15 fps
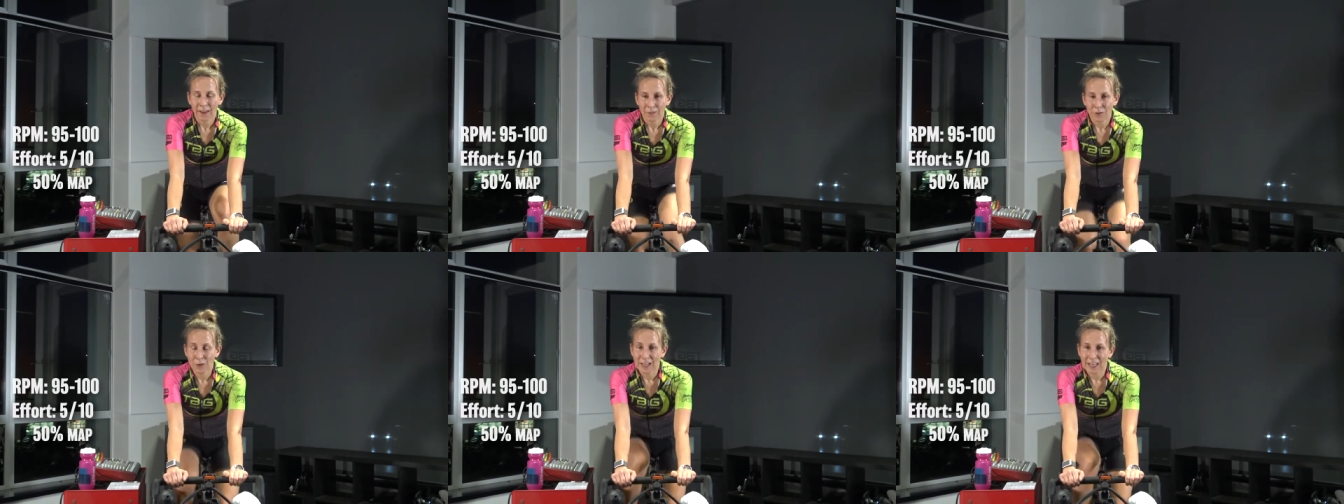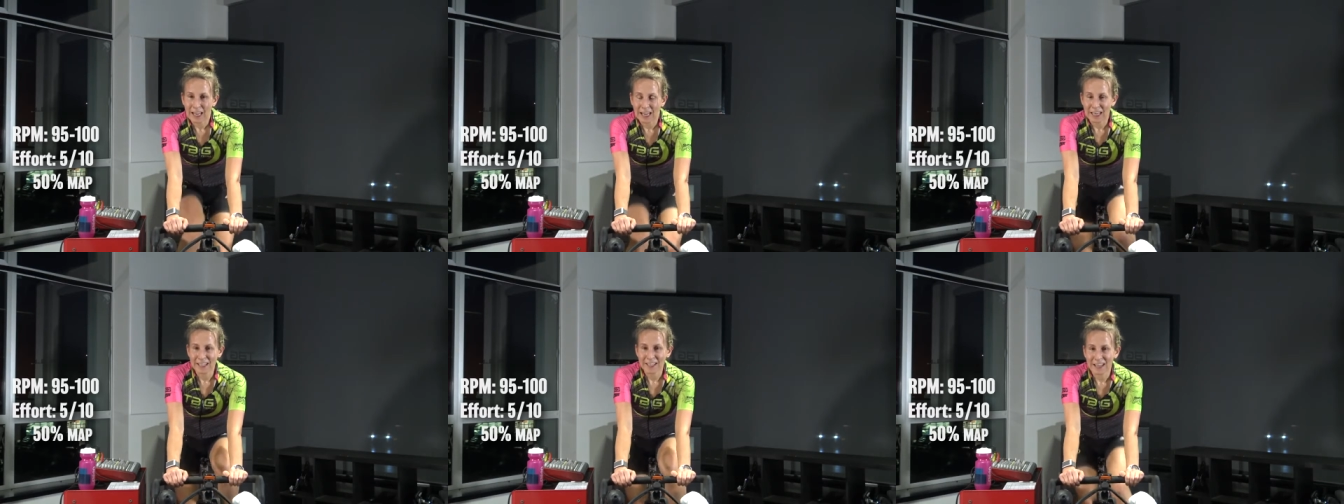If you can
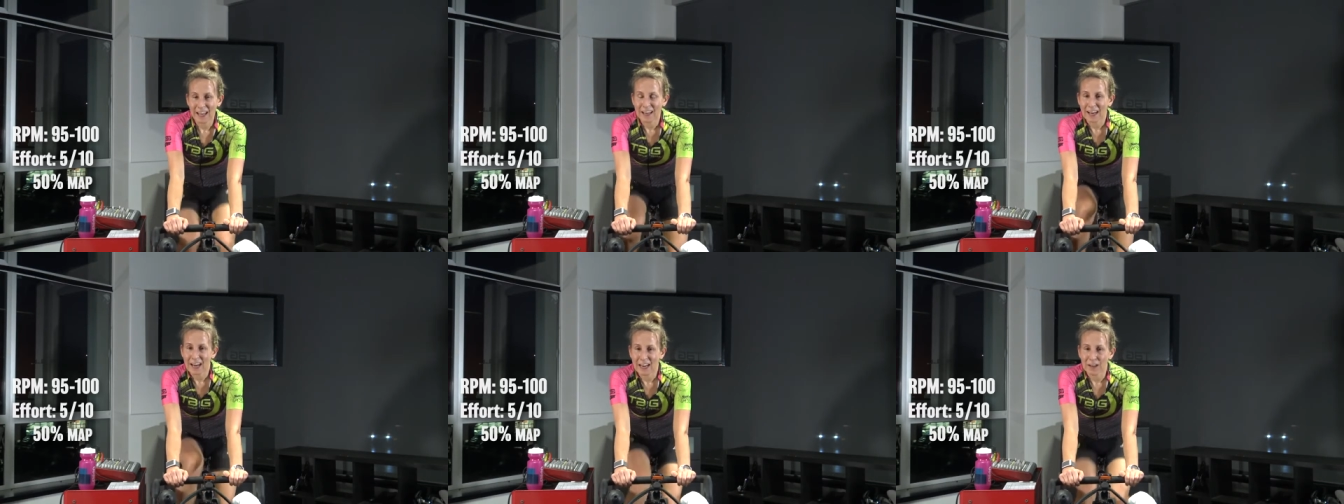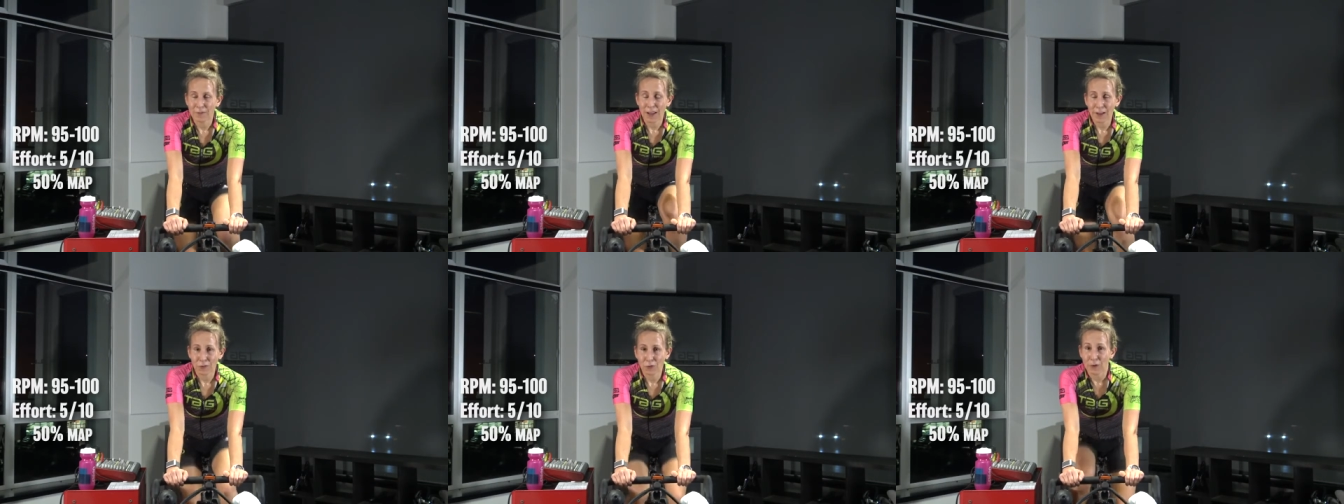get into that
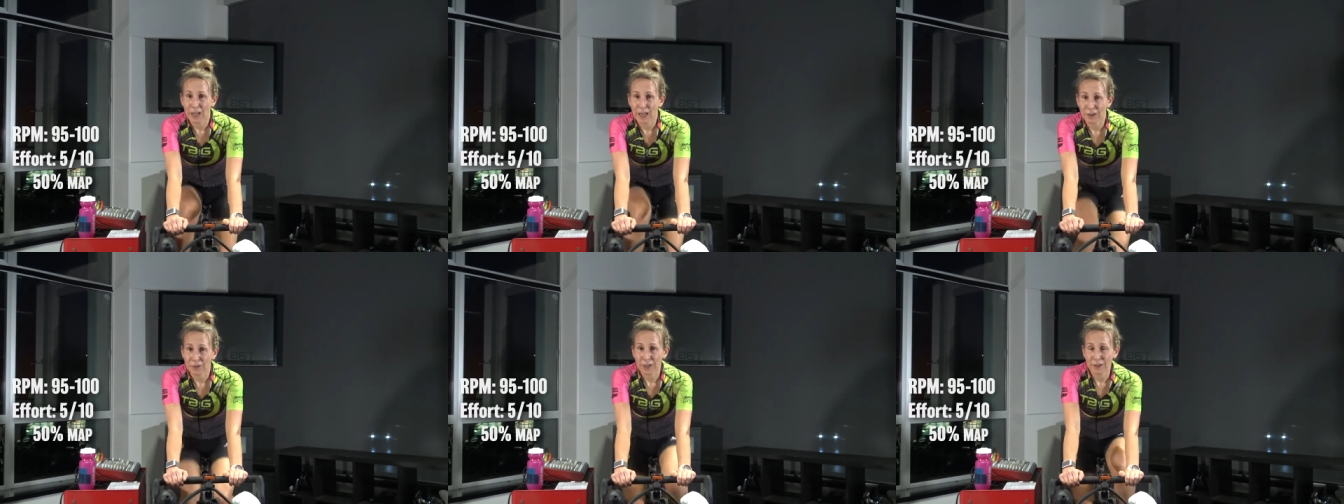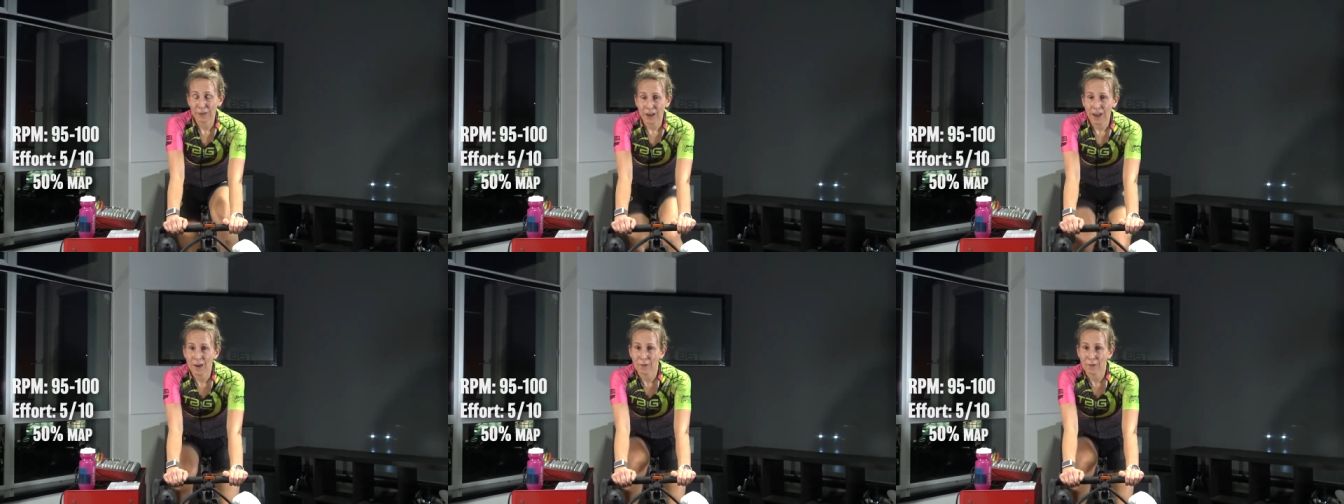95 to 100